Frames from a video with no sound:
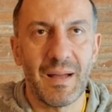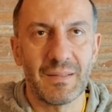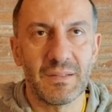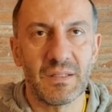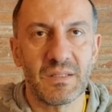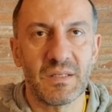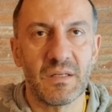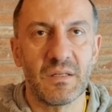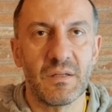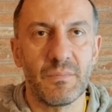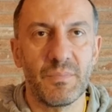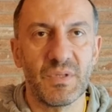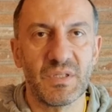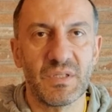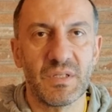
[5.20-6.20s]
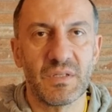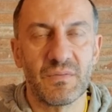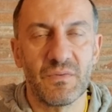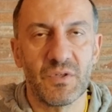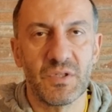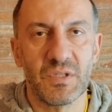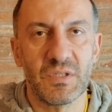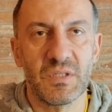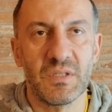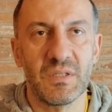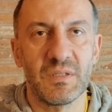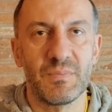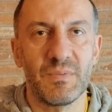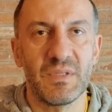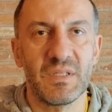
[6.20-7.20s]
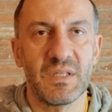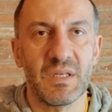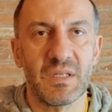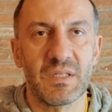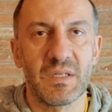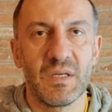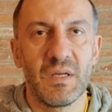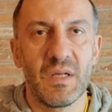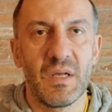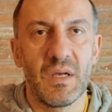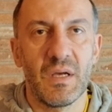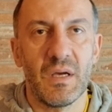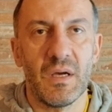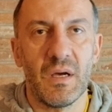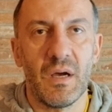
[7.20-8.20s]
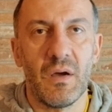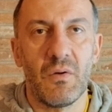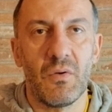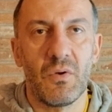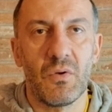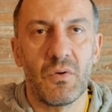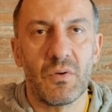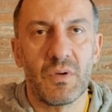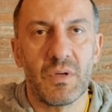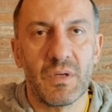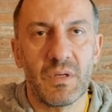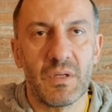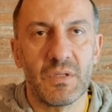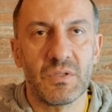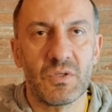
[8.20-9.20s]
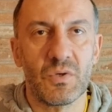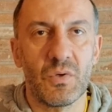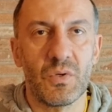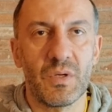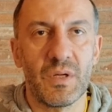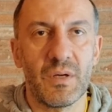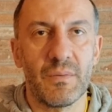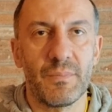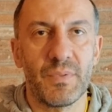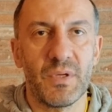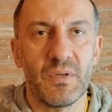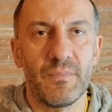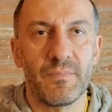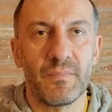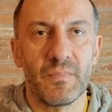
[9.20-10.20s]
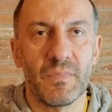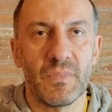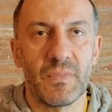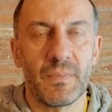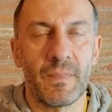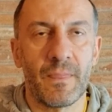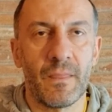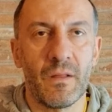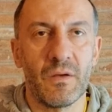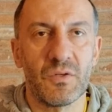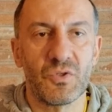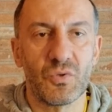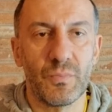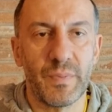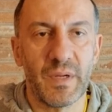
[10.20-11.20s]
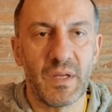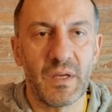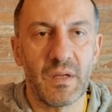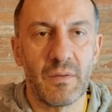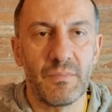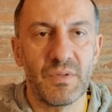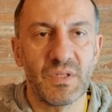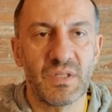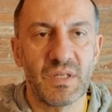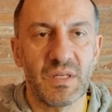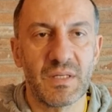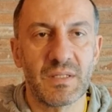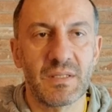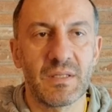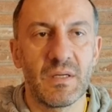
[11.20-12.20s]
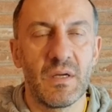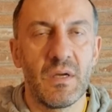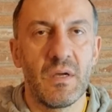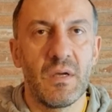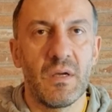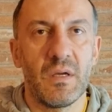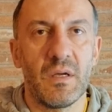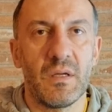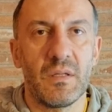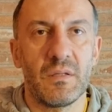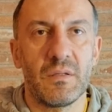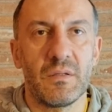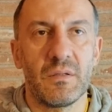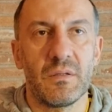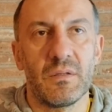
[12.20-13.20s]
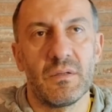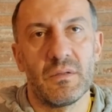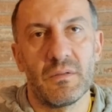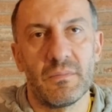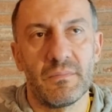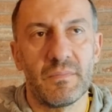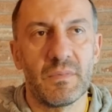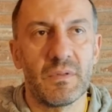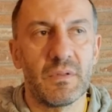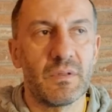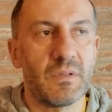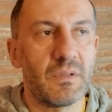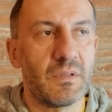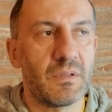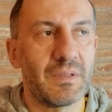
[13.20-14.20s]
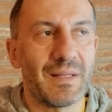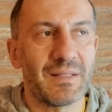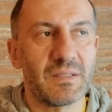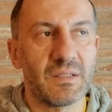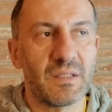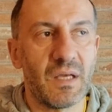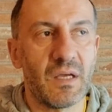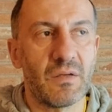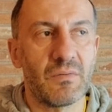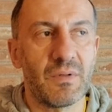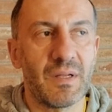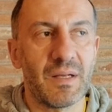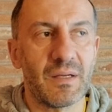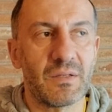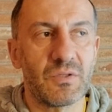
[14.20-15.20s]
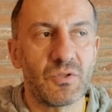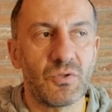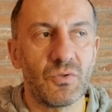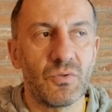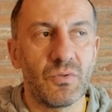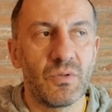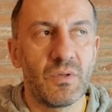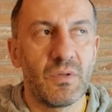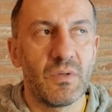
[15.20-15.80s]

understand the business. What is this business? How long it's gonna be a superior business, and does it have legs to